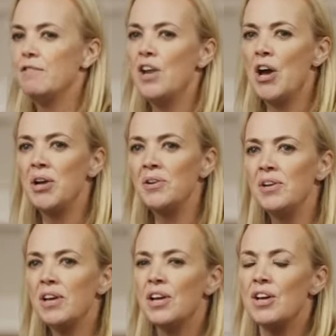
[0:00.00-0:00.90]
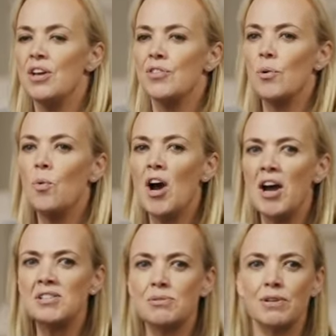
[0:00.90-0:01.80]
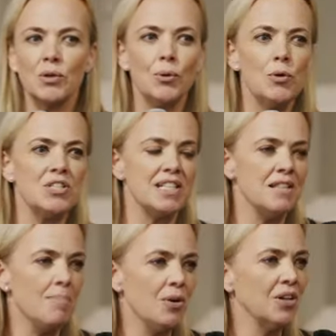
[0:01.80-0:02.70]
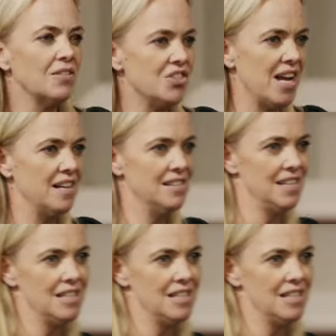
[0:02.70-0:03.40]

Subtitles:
known the words recorded in the book of Genesis,